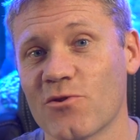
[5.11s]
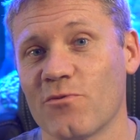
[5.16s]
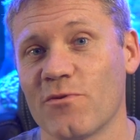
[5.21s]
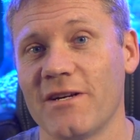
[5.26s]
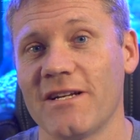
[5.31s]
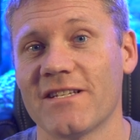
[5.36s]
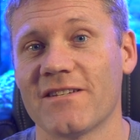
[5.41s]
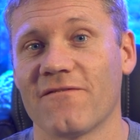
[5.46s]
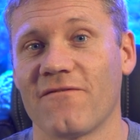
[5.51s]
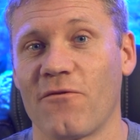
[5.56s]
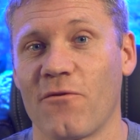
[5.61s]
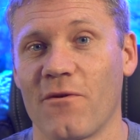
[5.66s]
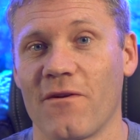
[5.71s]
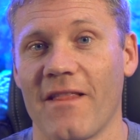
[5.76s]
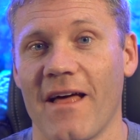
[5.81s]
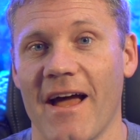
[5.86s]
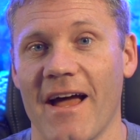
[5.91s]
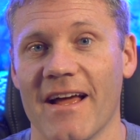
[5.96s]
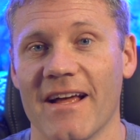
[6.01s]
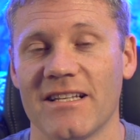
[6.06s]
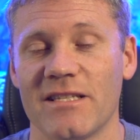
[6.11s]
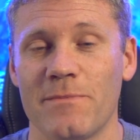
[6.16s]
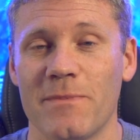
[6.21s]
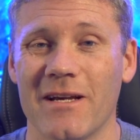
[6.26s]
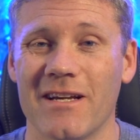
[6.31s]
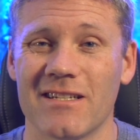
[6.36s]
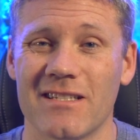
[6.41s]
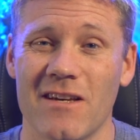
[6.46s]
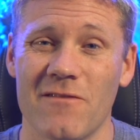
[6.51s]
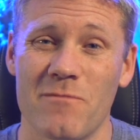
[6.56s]
reason for that. It's
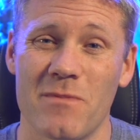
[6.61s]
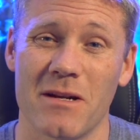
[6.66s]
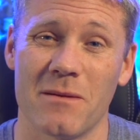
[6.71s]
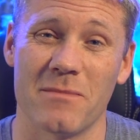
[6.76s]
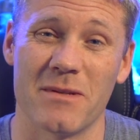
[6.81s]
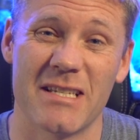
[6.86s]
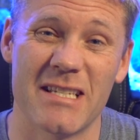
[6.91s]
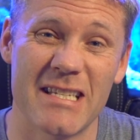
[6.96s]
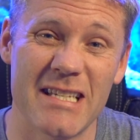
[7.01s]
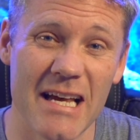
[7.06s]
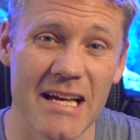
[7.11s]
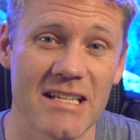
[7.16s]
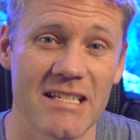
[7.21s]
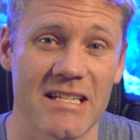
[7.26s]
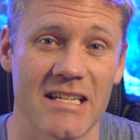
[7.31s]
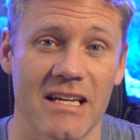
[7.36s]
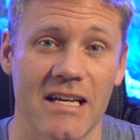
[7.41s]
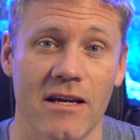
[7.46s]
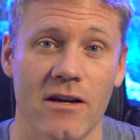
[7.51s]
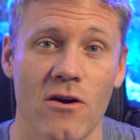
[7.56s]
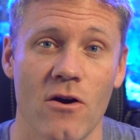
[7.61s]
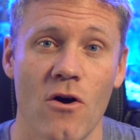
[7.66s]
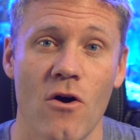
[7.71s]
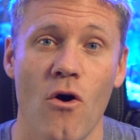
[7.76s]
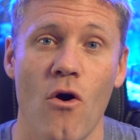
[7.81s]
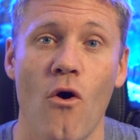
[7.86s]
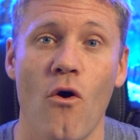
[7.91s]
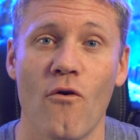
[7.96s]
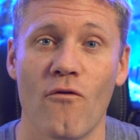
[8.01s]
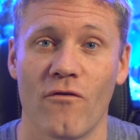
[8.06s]
because I've been obsessing
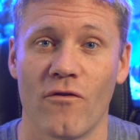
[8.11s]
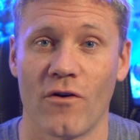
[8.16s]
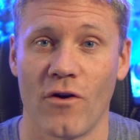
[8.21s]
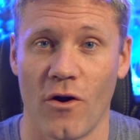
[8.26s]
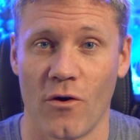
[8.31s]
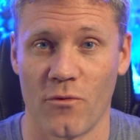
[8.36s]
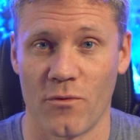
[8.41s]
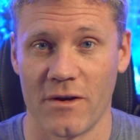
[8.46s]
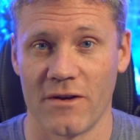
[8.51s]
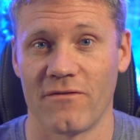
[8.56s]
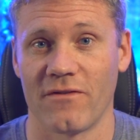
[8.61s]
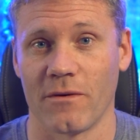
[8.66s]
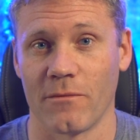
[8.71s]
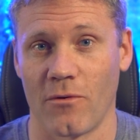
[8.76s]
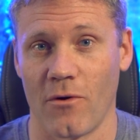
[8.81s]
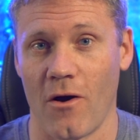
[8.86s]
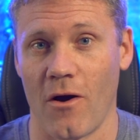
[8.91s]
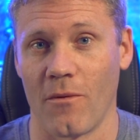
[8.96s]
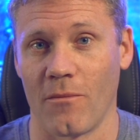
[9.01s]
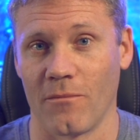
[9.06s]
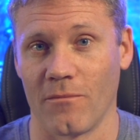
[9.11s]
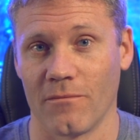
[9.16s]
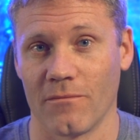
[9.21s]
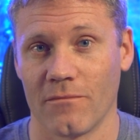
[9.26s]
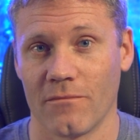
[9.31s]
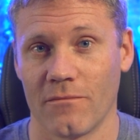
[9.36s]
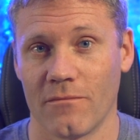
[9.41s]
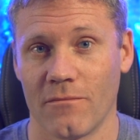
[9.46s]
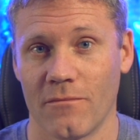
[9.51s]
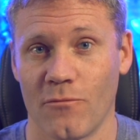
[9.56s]
over a reefing problem.
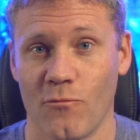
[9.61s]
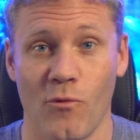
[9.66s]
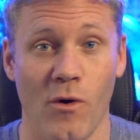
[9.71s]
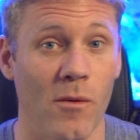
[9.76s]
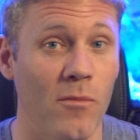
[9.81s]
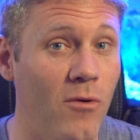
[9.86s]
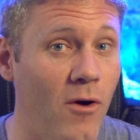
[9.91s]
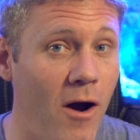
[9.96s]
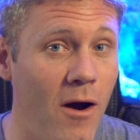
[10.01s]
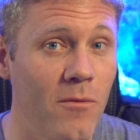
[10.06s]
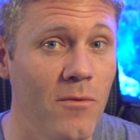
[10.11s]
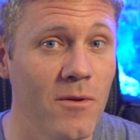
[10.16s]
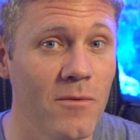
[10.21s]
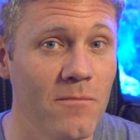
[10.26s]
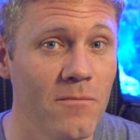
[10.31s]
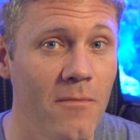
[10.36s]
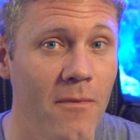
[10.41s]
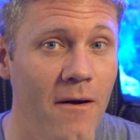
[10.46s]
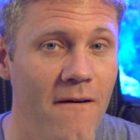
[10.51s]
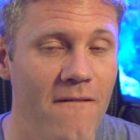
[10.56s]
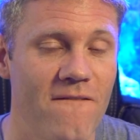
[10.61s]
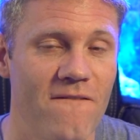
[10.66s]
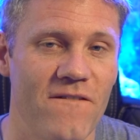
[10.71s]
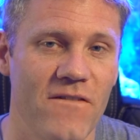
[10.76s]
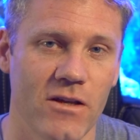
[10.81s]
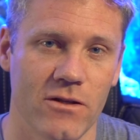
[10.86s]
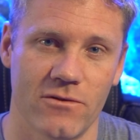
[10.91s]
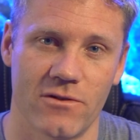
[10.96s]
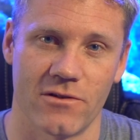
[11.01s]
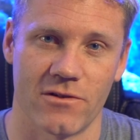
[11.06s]
What problem?
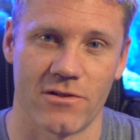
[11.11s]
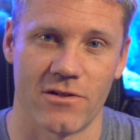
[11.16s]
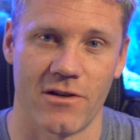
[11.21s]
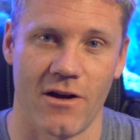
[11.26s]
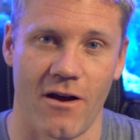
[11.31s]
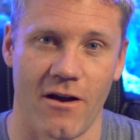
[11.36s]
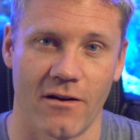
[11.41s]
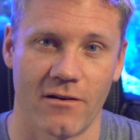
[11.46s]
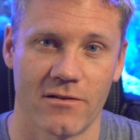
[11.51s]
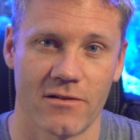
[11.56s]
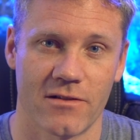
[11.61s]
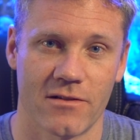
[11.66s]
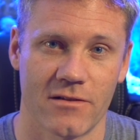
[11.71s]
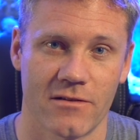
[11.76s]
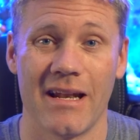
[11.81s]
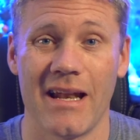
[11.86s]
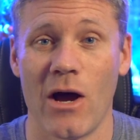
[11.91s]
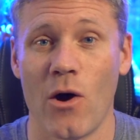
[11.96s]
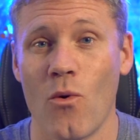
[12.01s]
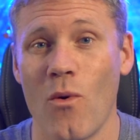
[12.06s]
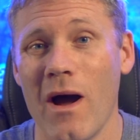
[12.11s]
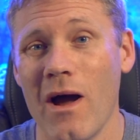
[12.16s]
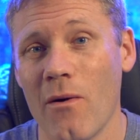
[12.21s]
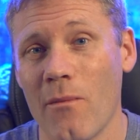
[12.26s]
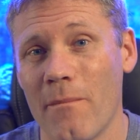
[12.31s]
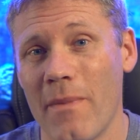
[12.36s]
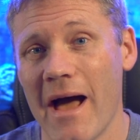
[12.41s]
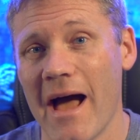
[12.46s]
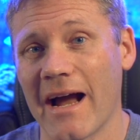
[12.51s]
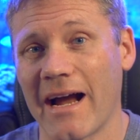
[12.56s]
Filter socks. Now a while
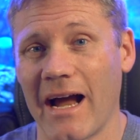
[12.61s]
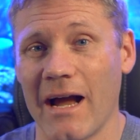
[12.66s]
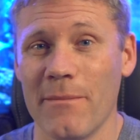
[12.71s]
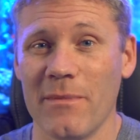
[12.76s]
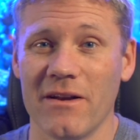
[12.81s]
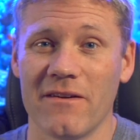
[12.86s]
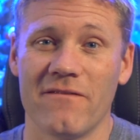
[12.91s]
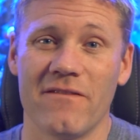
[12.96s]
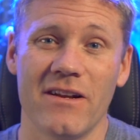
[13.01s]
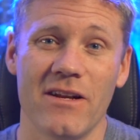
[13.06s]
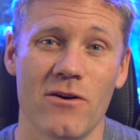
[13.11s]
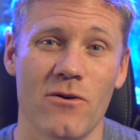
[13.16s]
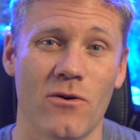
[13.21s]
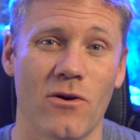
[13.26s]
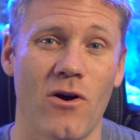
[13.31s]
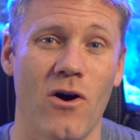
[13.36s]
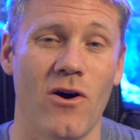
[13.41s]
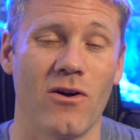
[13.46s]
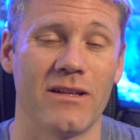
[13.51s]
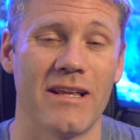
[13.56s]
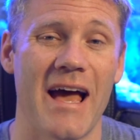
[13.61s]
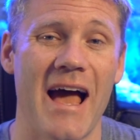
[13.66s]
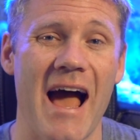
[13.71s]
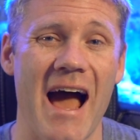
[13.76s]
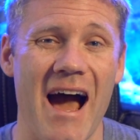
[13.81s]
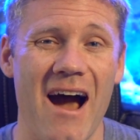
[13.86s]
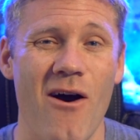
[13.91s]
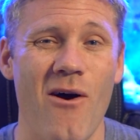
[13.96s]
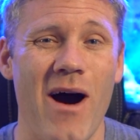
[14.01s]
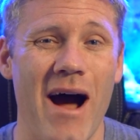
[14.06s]
back I made a video called
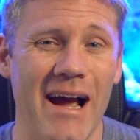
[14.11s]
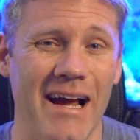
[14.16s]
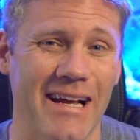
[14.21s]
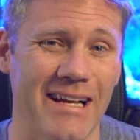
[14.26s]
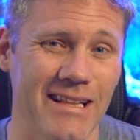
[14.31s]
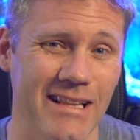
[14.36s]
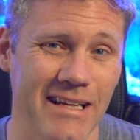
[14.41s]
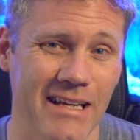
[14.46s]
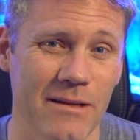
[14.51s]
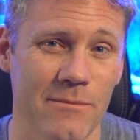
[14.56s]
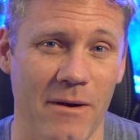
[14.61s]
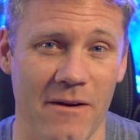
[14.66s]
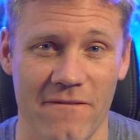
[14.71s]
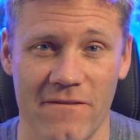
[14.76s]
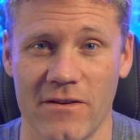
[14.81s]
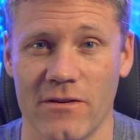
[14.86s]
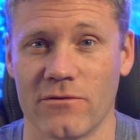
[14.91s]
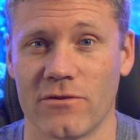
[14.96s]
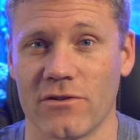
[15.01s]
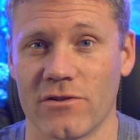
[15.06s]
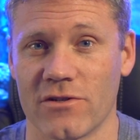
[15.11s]
How I Clean My Filter